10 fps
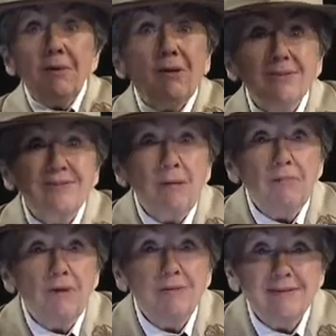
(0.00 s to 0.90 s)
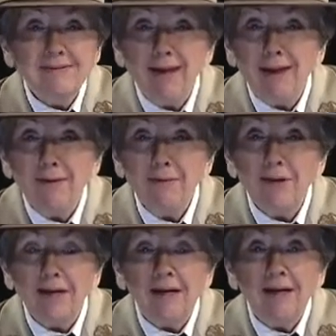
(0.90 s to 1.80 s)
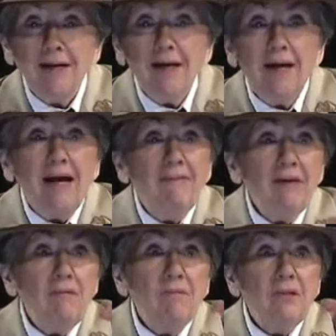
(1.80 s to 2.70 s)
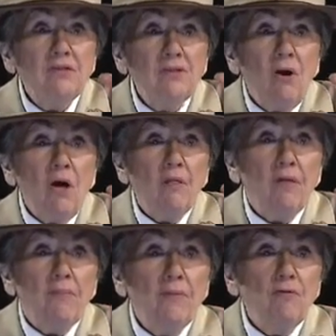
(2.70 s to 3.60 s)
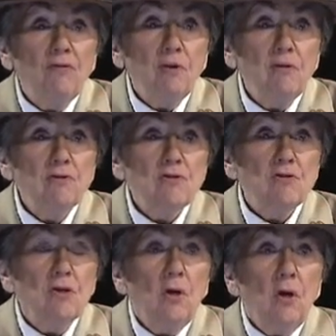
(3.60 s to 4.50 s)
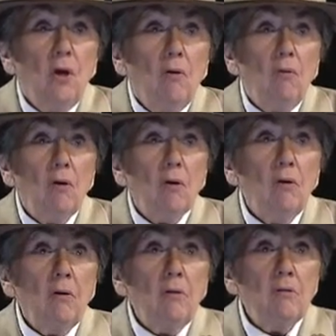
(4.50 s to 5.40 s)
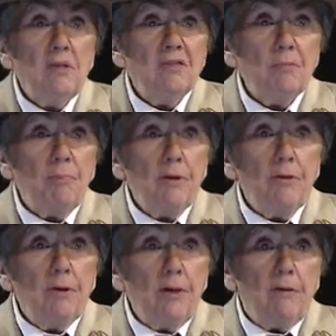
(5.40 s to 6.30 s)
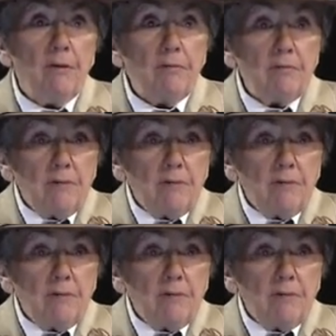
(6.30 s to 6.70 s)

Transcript: because something was tearing. And then we saw that the shirts were disappearing or